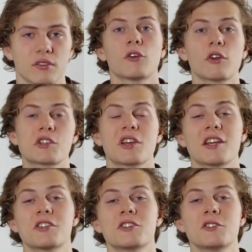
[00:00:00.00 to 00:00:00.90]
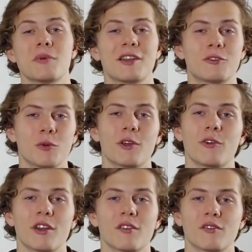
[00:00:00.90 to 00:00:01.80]
Congratulations, you made 20
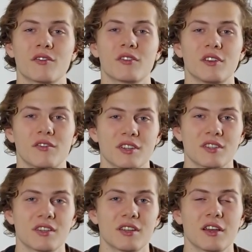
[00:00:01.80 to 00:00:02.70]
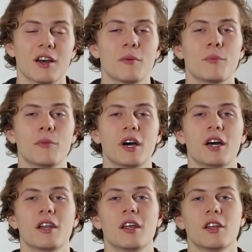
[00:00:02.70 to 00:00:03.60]
grand of invested income,
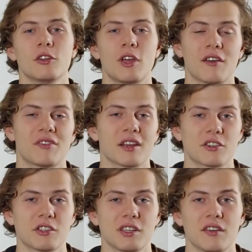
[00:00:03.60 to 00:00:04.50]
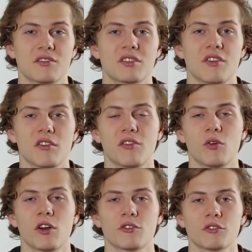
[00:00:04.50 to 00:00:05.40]
but you have to actually give
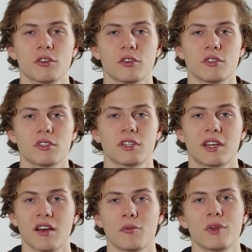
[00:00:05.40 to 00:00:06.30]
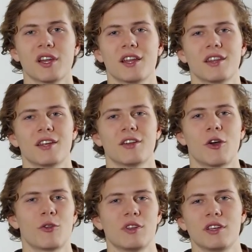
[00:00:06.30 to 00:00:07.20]
$7,400 to the government and then
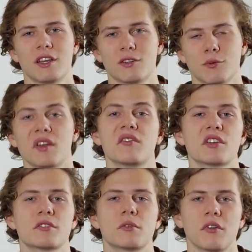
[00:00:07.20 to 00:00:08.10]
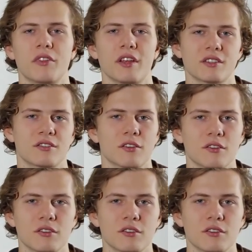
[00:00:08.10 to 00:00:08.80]
only get to reinvest $12,000.